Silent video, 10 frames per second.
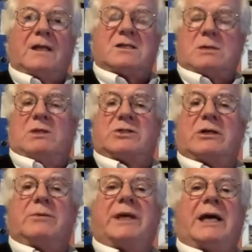Someone's
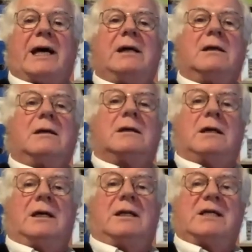got a PA,
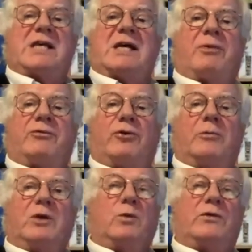and they say
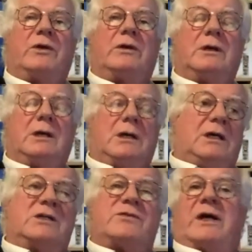performing with it
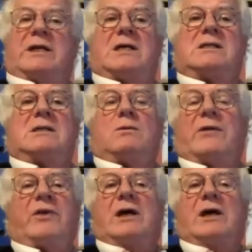is fantastic.
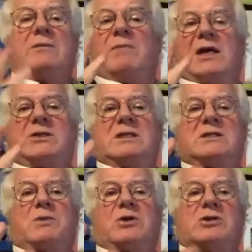One thing I didn't mention
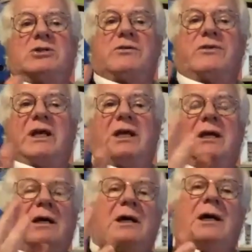is because of
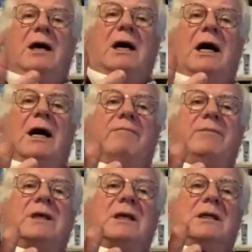the uh,
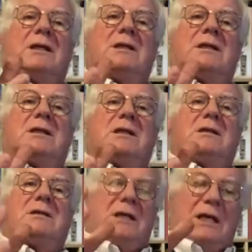
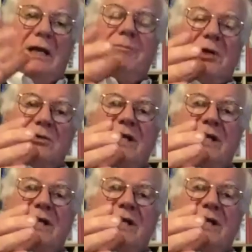the elliptical